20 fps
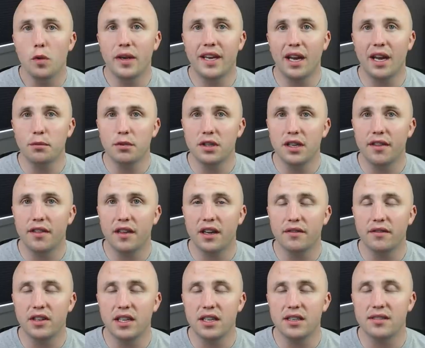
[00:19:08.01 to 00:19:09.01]
We can't really think of
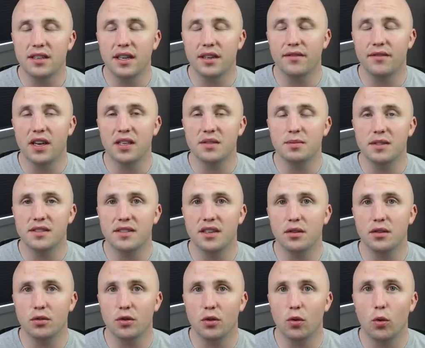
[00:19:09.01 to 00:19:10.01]
these investments
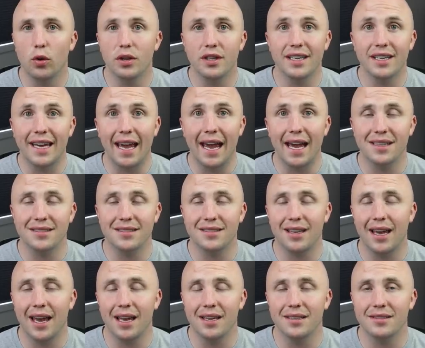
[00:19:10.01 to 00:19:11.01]
in oil and gas
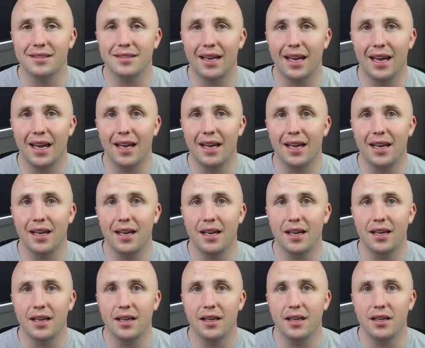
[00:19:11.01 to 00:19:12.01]
as a,
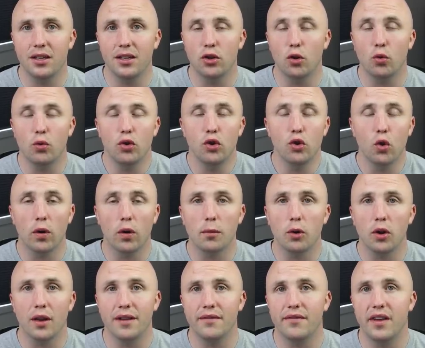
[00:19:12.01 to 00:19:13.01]
you know, normal
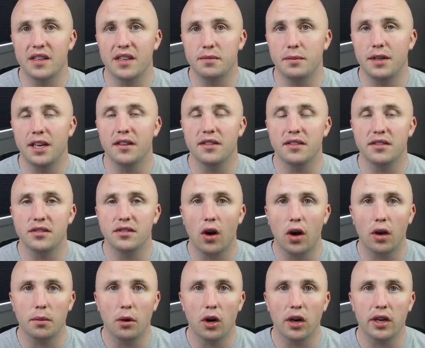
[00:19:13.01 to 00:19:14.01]
investment in the
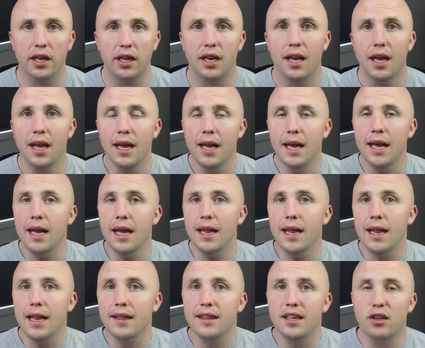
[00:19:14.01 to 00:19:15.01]
stock market.
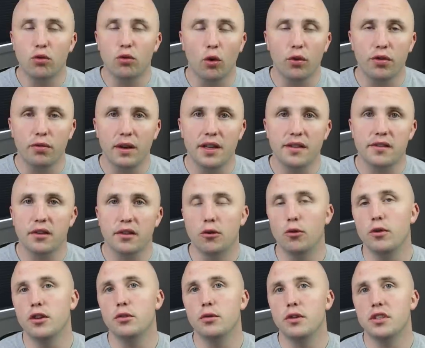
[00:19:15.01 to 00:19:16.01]
The growth rates are
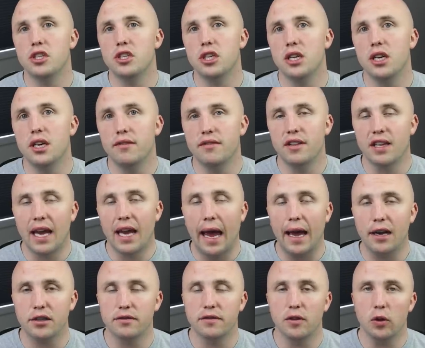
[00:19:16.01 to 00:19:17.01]
going to achieve the
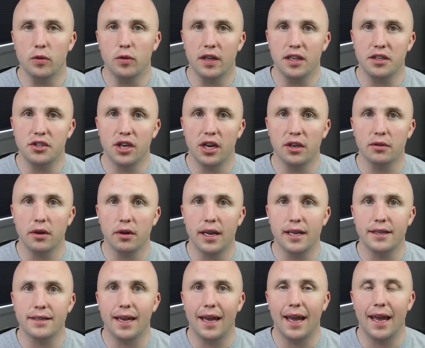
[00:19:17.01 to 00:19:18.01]
cash flow they
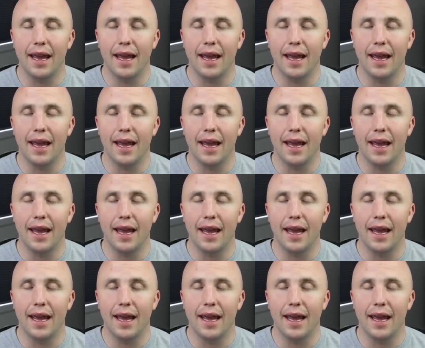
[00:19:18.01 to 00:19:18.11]
generate,